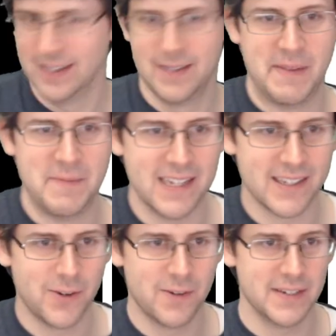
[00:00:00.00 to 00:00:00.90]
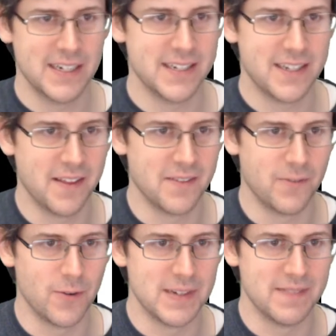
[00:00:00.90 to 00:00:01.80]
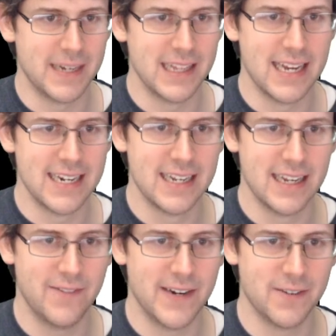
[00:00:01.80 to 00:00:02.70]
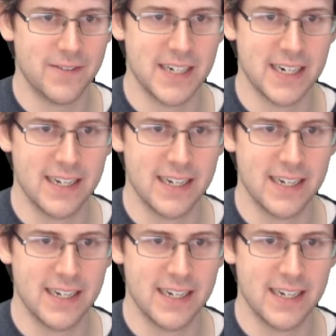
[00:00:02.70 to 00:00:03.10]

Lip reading: Maybe I'll go over here to the forms of my line and write over here.